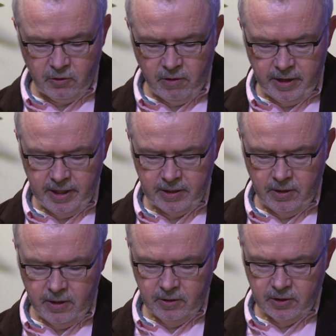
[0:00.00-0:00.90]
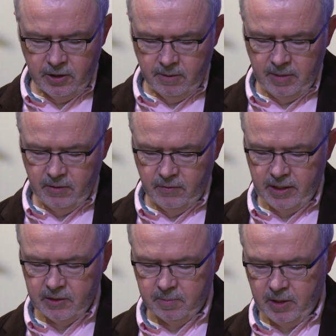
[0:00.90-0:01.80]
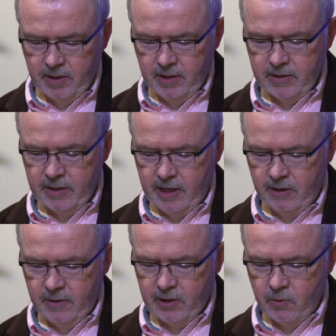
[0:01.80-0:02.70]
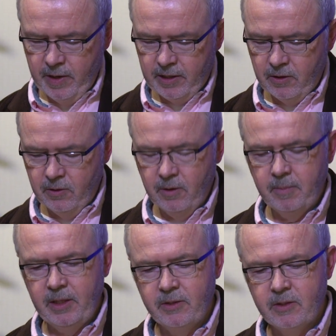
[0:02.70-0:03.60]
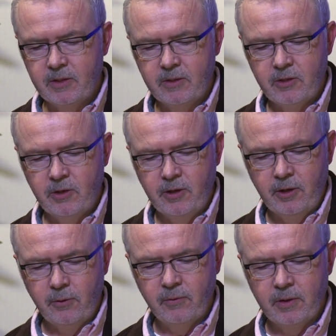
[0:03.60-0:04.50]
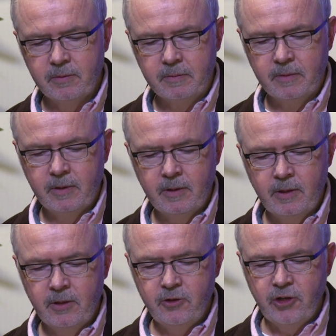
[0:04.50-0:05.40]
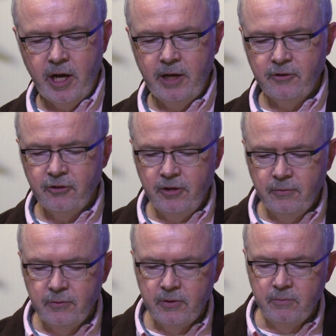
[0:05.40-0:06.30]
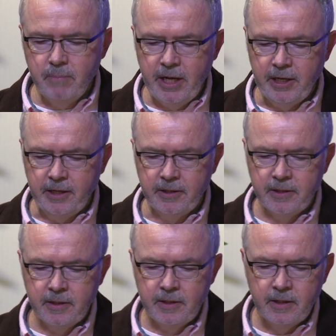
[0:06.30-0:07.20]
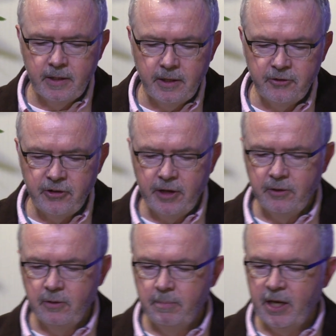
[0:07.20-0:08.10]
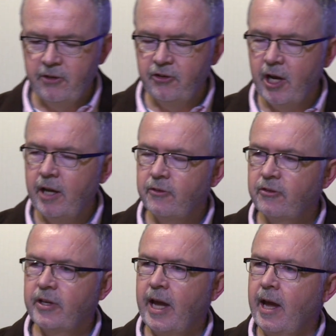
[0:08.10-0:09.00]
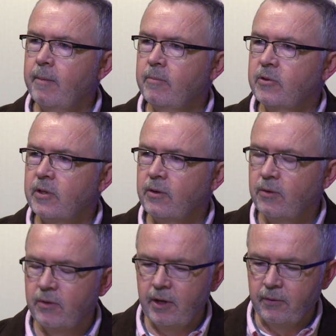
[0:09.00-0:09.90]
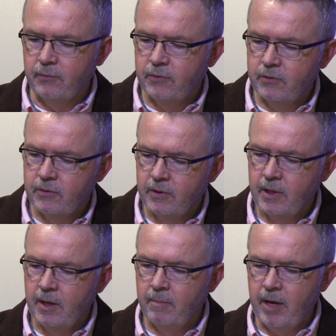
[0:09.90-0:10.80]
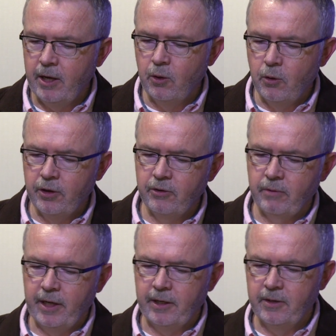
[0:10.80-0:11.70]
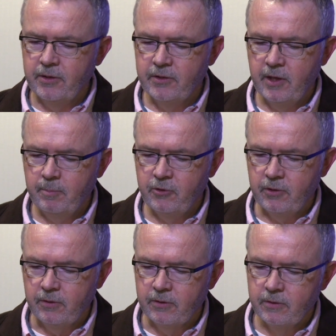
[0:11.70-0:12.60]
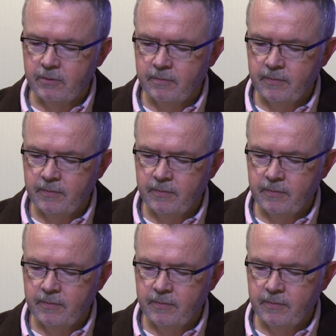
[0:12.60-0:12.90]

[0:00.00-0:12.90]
chronic long-term investment is now a quick Hermes turnover. Giant shifts of money are shadowed by giant scams and thefts, by laundering and deceptions.